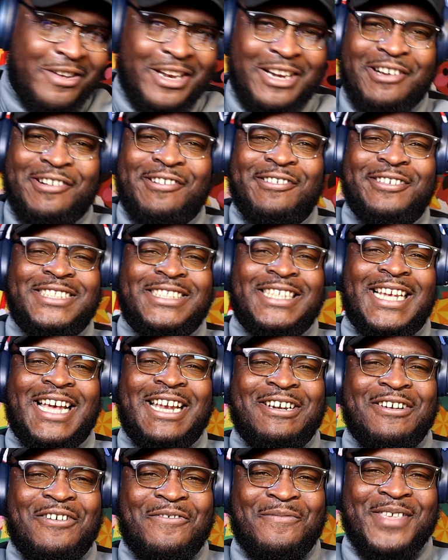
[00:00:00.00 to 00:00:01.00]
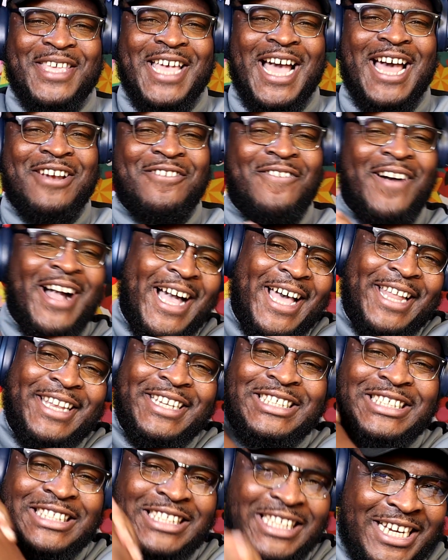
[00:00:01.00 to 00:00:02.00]
And of course, y'all know me. Y'all know I got
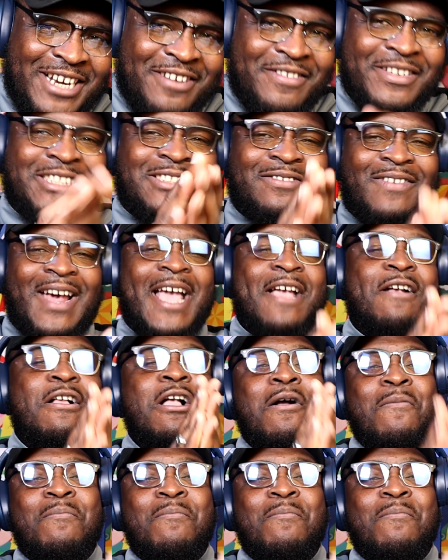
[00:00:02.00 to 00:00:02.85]
the lyrics, right?